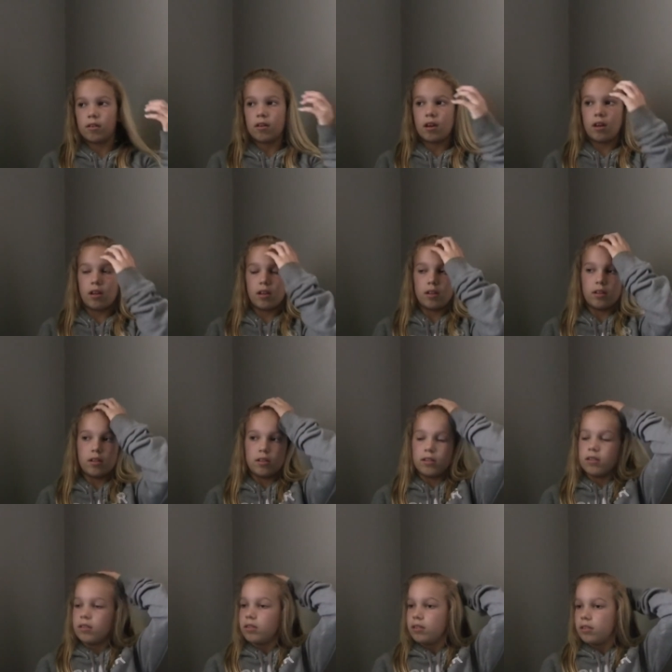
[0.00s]

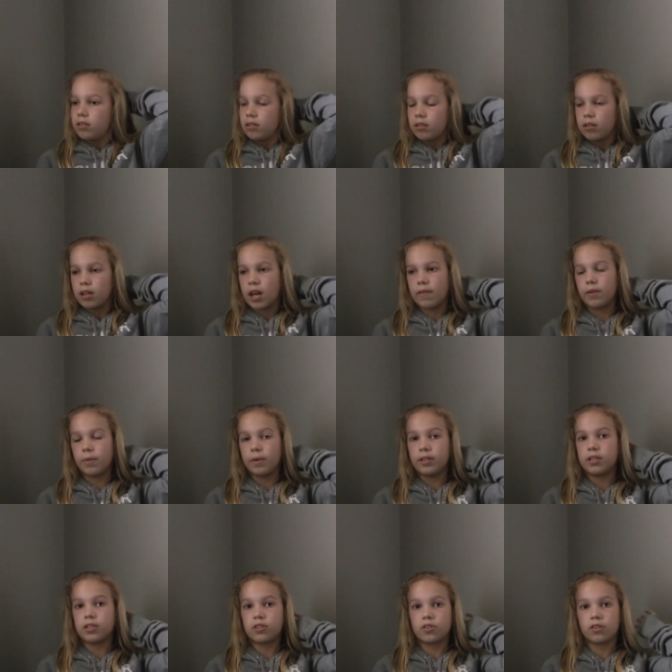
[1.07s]
and everyone
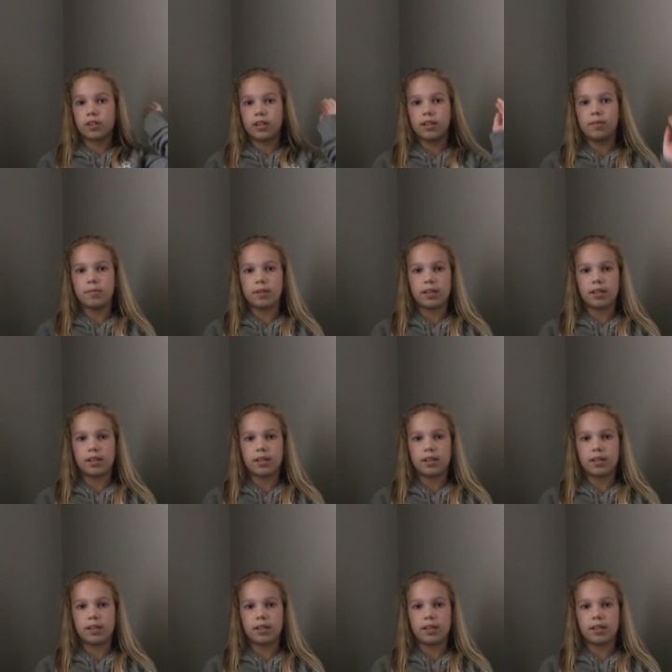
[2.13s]
screamed,